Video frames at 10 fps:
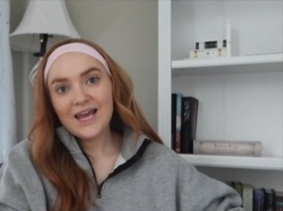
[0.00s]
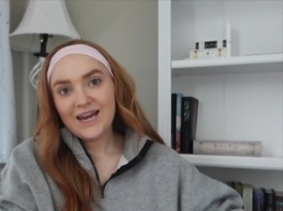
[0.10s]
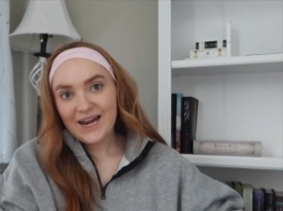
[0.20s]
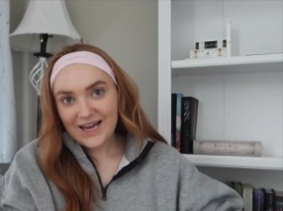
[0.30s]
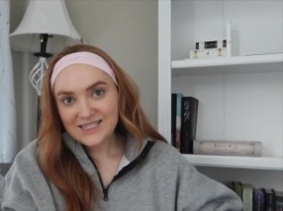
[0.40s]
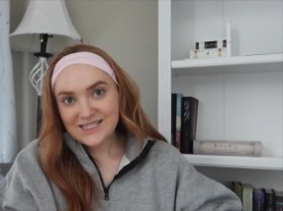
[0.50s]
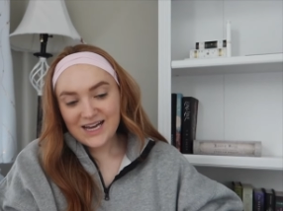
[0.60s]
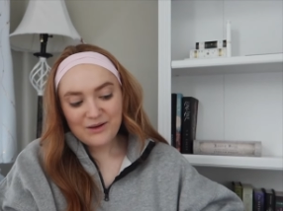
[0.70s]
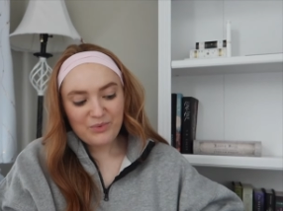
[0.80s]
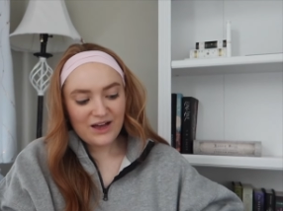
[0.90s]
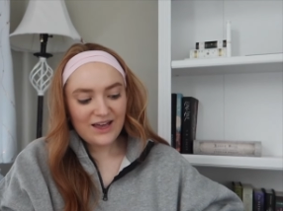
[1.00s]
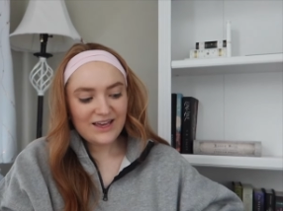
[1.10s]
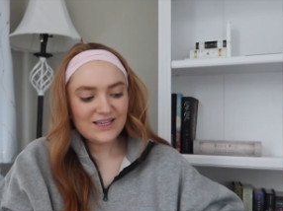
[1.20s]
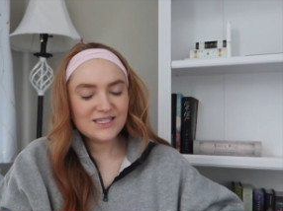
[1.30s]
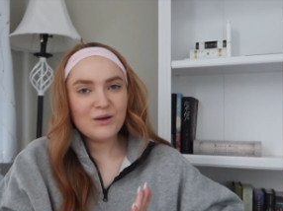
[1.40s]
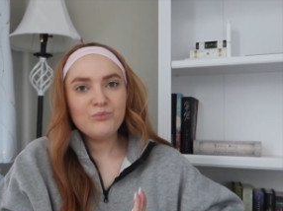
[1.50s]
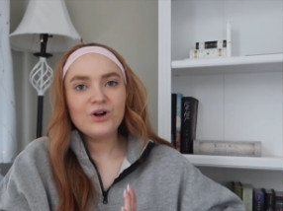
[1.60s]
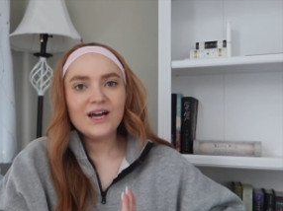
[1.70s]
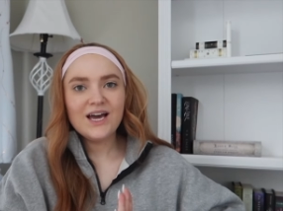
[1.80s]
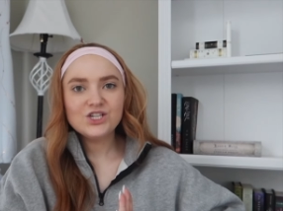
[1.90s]
Next up, is a
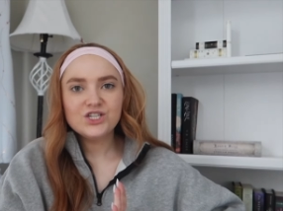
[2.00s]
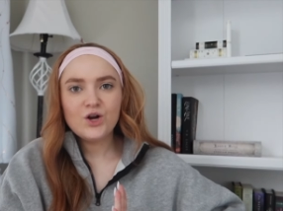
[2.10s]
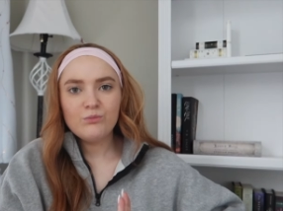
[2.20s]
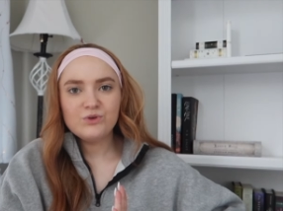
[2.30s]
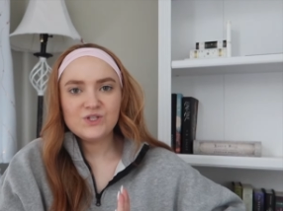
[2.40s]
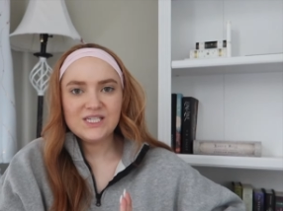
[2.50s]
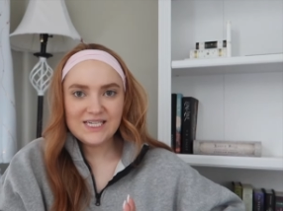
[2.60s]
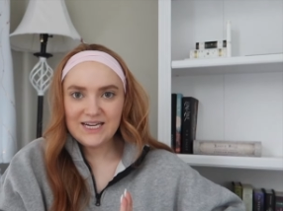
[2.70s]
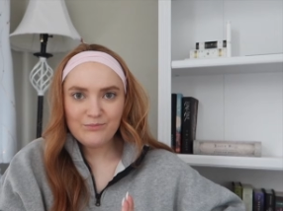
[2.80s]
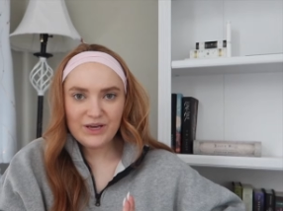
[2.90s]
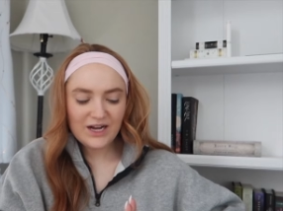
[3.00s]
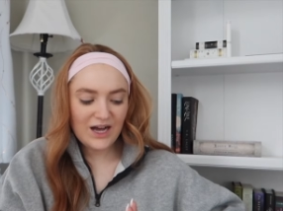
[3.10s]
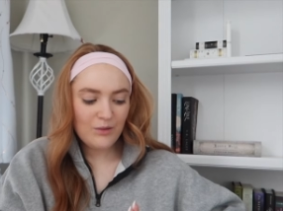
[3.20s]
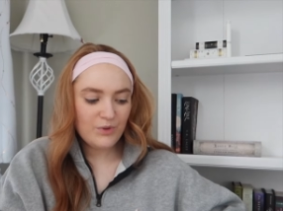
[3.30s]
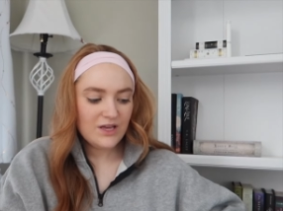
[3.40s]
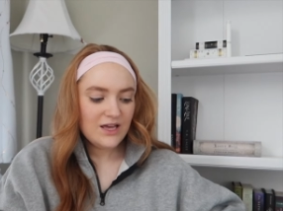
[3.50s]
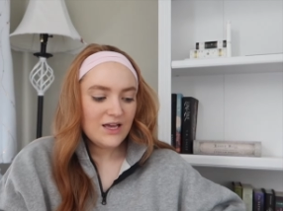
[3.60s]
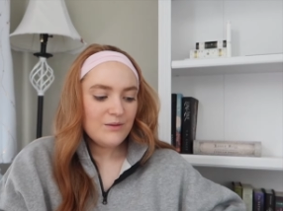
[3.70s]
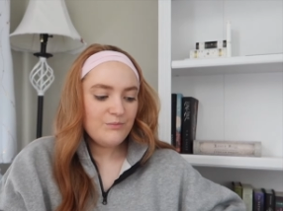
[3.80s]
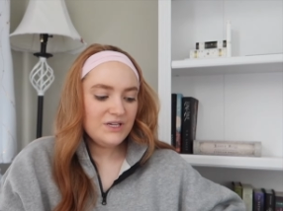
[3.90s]
book I actually almost didn't pick up
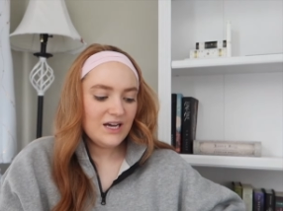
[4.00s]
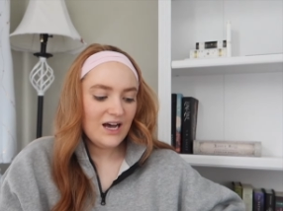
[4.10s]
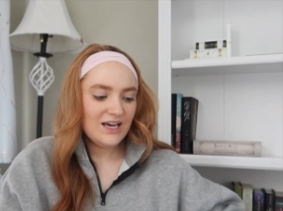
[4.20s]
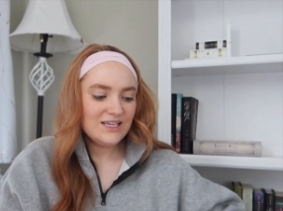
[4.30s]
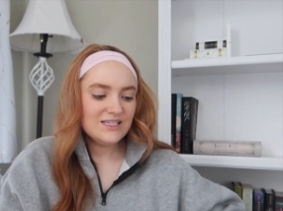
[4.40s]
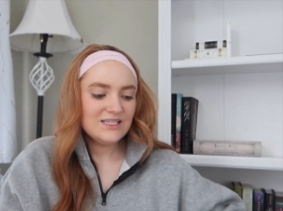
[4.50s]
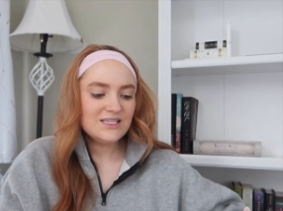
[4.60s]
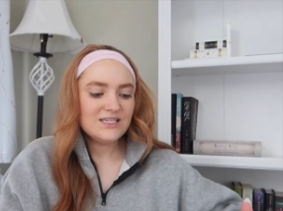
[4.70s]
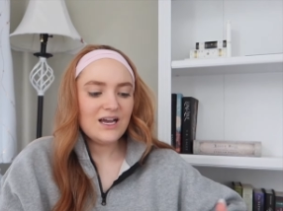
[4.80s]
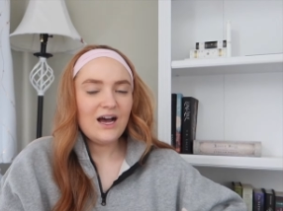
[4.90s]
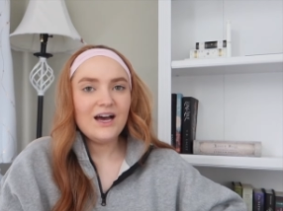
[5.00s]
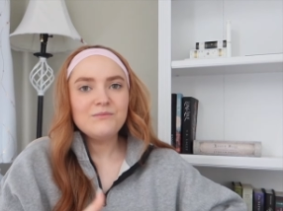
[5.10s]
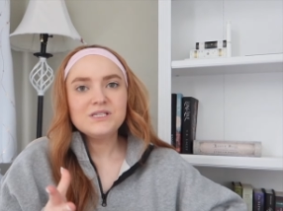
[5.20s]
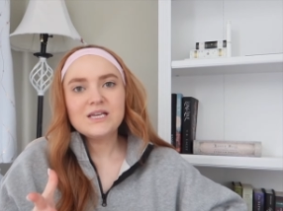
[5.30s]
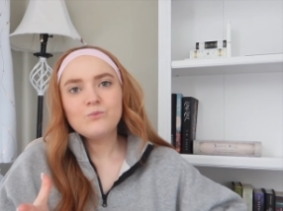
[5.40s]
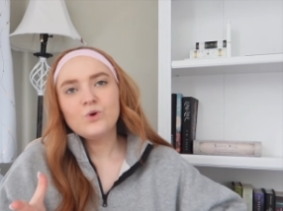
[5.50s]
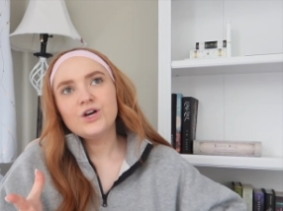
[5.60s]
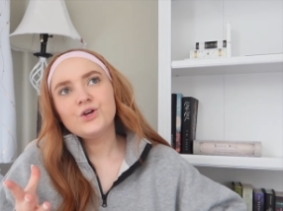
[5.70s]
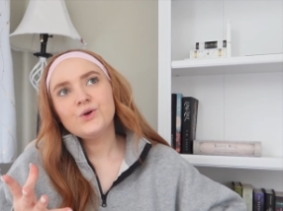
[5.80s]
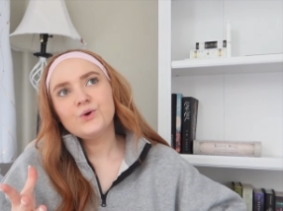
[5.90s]
because I'm
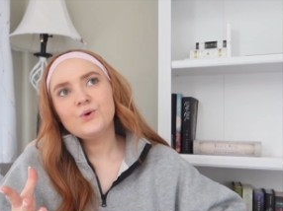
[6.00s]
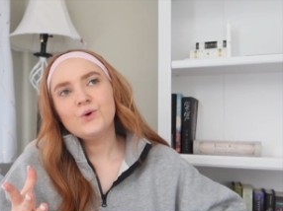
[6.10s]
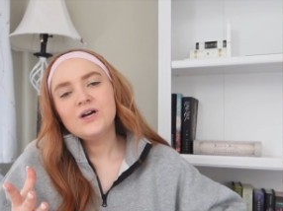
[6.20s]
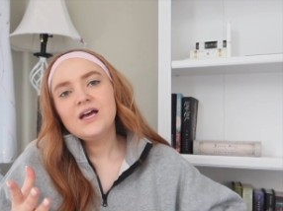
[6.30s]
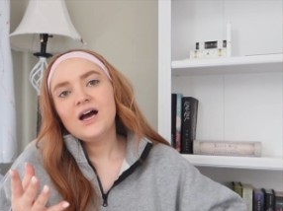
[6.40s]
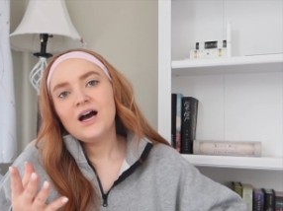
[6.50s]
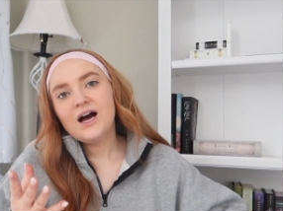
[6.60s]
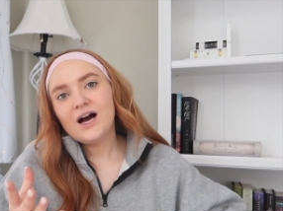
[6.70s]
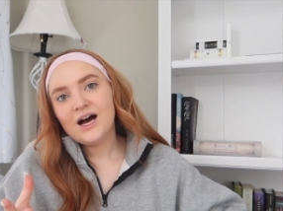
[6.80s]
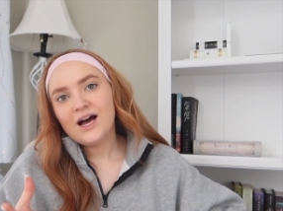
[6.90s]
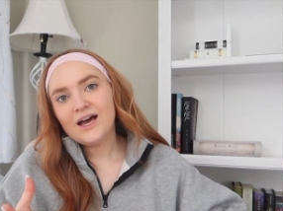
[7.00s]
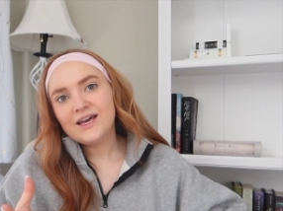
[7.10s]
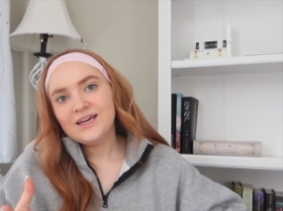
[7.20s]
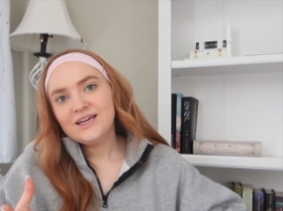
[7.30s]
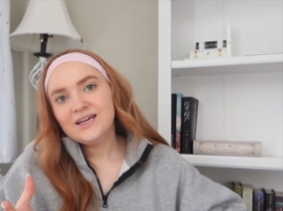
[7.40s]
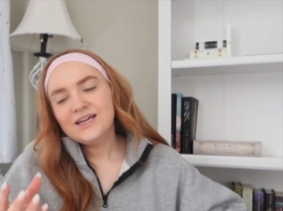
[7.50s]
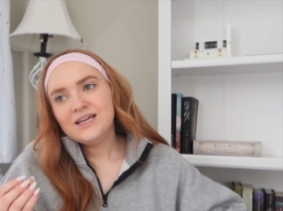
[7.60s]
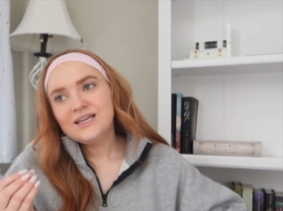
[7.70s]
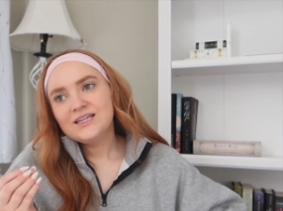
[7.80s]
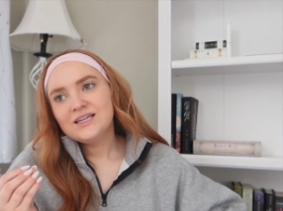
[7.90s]
someone who I
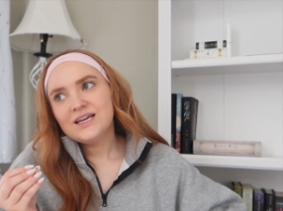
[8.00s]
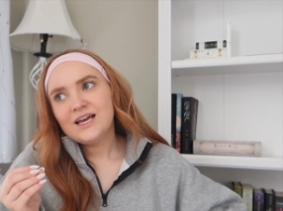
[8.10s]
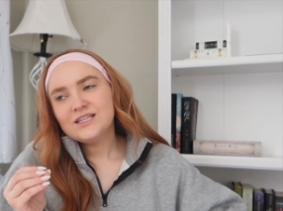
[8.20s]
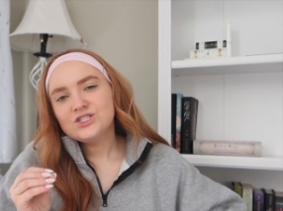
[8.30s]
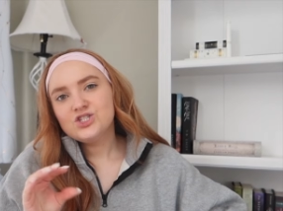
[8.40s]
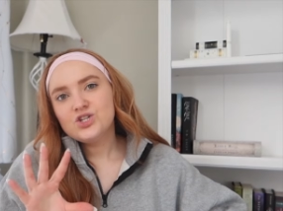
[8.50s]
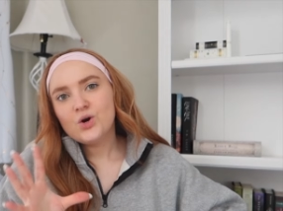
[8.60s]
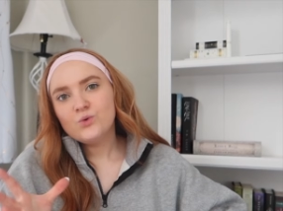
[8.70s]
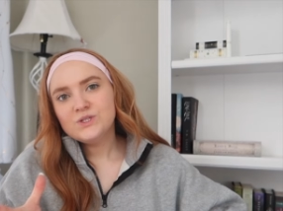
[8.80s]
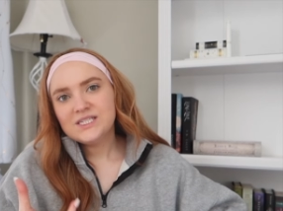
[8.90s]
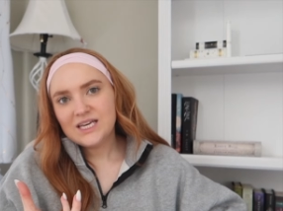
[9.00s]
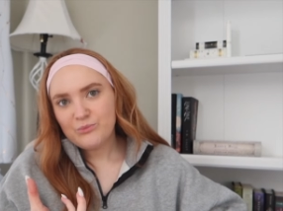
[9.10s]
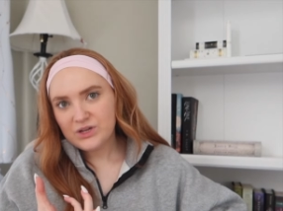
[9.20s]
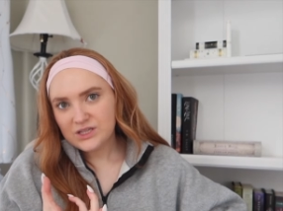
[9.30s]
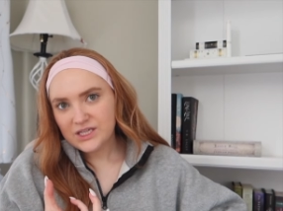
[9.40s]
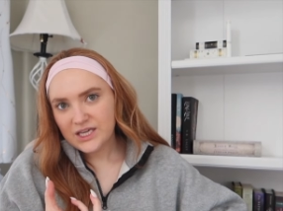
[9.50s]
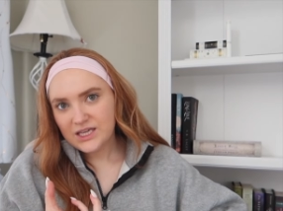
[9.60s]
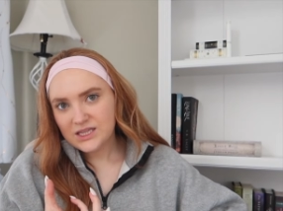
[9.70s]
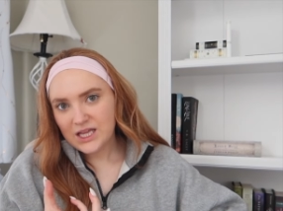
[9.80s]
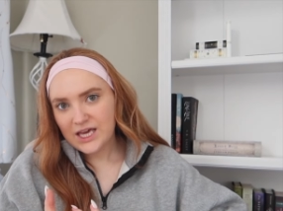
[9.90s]
don't
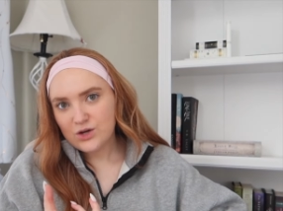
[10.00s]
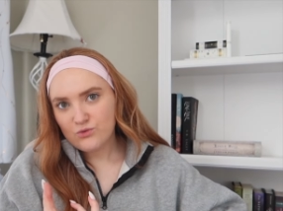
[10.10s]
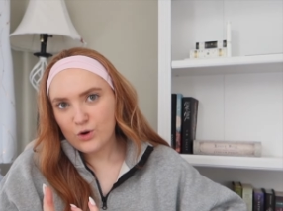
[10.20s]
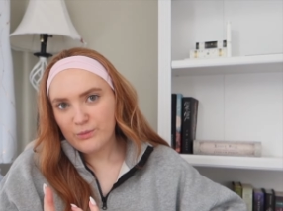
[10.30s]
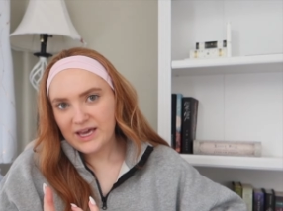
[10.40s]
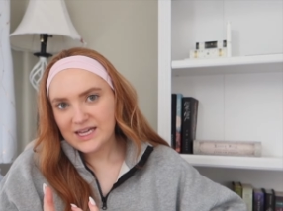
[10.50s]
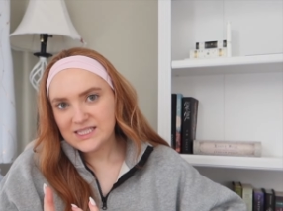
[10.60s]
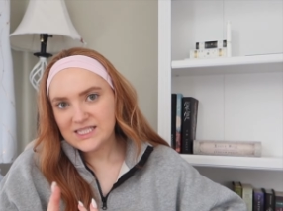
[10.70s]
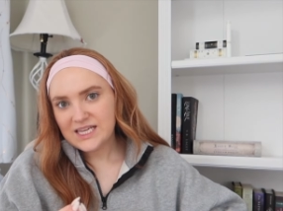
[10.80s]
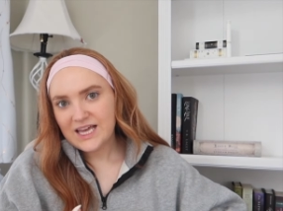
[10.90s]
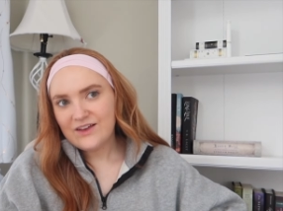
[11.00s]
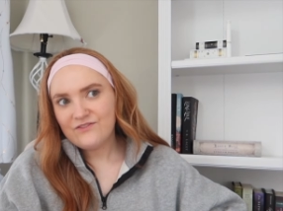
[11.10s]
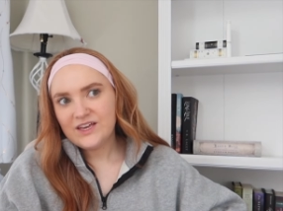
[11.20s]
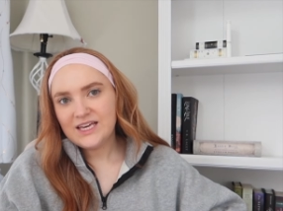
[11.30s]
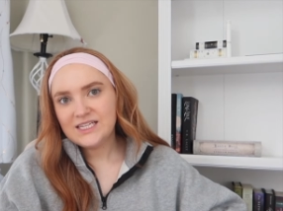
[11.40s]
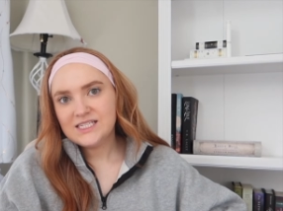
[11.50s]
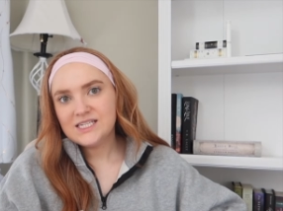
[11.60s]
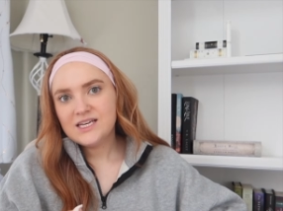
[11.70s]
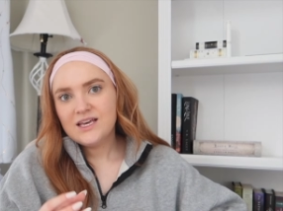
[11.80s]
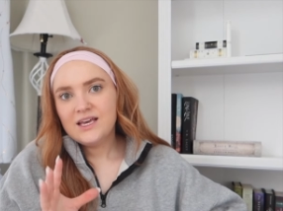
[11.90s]
typically like romance if
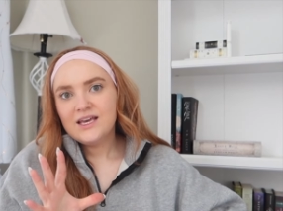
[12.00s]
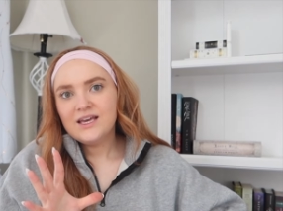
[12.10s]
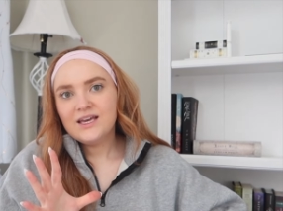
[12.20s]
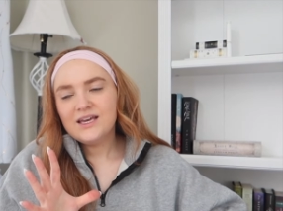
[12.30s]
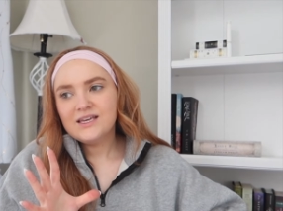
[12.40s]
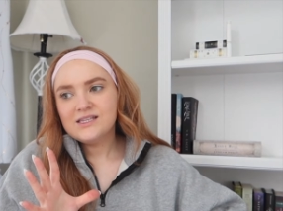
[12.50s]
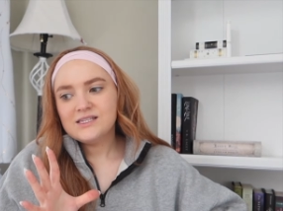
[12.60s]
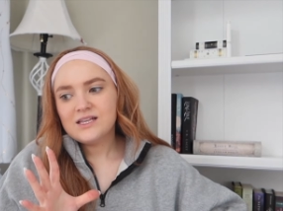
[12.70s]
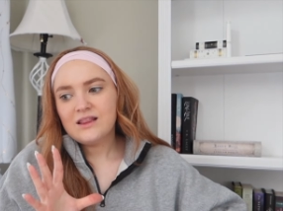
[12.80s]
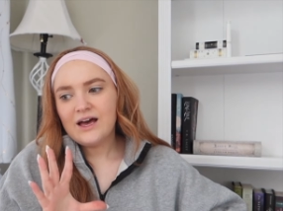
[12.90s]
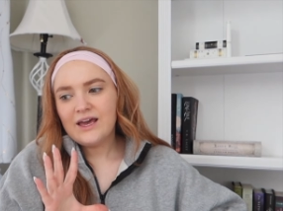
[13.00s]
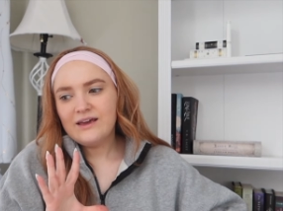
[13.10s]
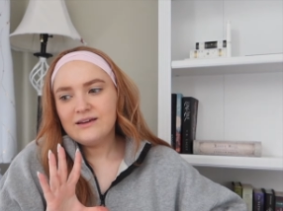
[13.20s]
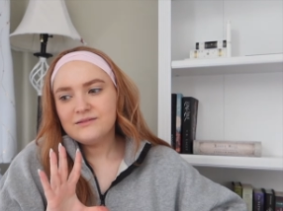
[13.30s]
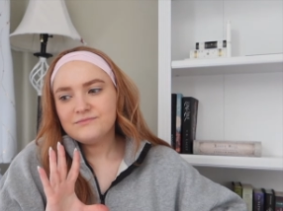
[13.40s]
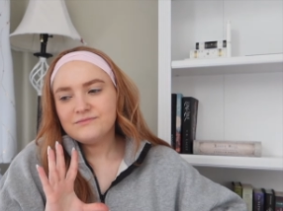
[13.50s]
it is like